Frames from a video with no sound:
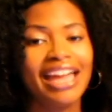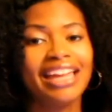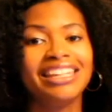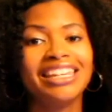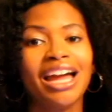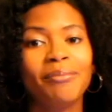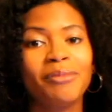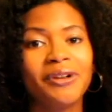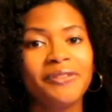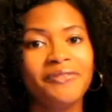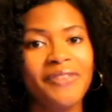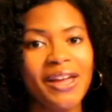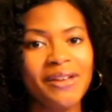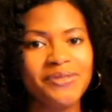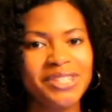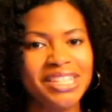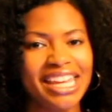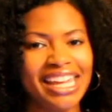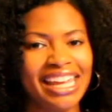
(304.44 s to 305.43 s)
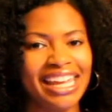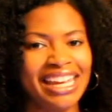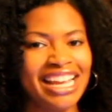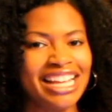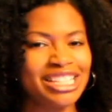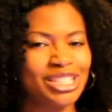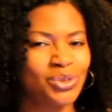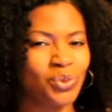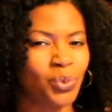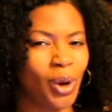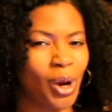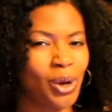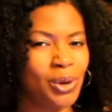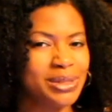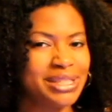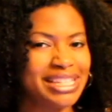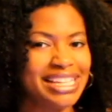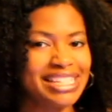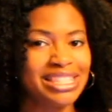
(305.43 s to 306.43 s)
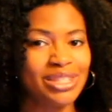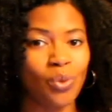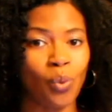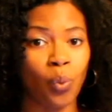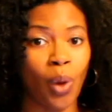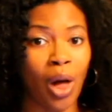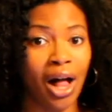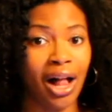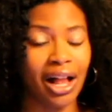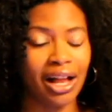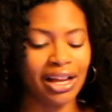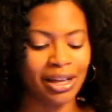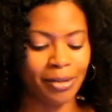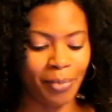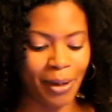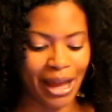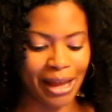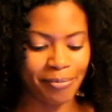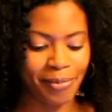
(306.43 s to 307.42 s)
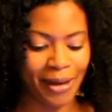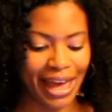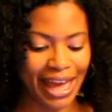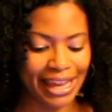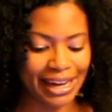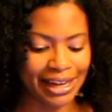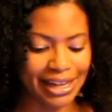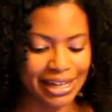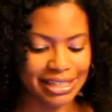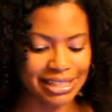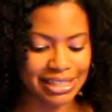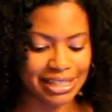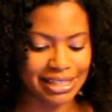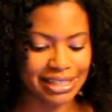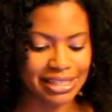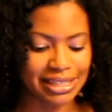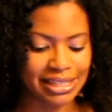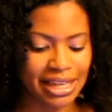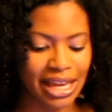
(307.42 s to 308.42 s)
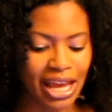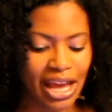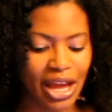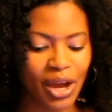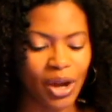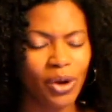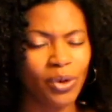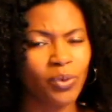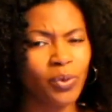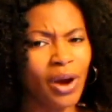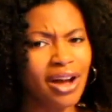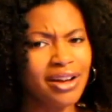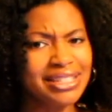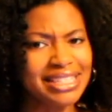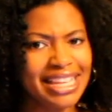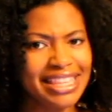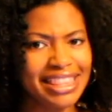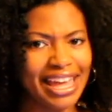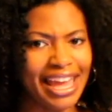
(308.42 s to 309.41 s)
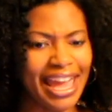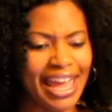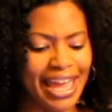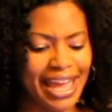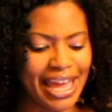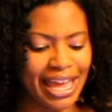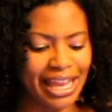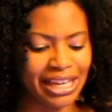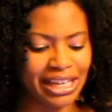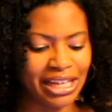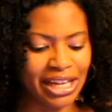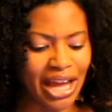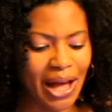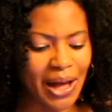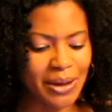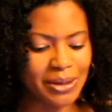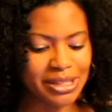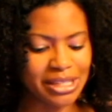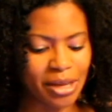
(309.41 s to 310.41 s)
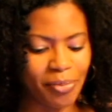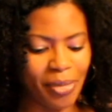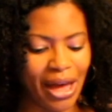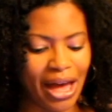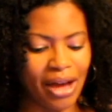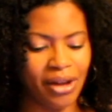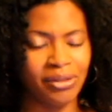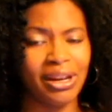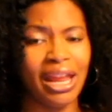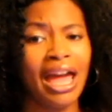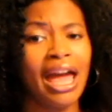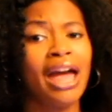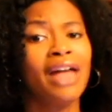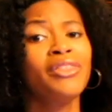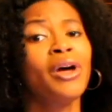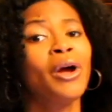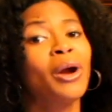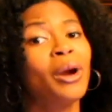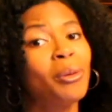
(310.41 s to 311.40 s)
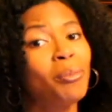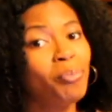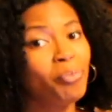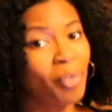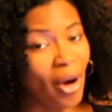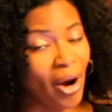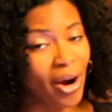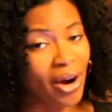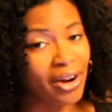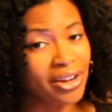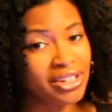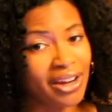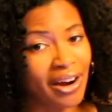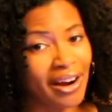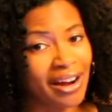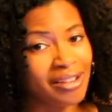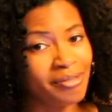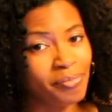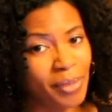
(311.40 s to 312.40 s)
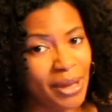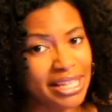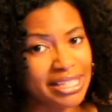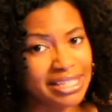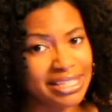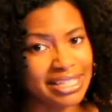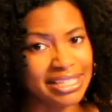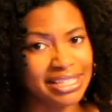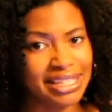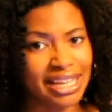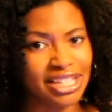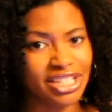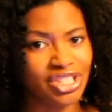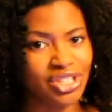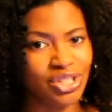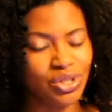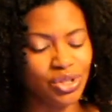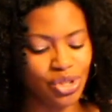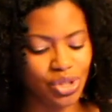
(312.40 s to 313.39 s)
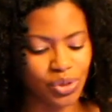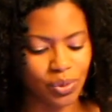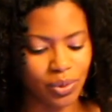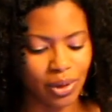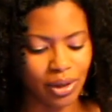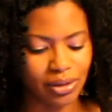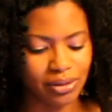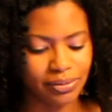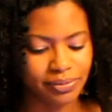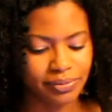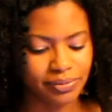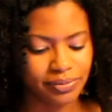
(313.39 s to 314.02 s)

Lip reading: Number 15 is Rosie's Walk by Pat Hutchins. Rosie the hen goes about her barnyard business as usual.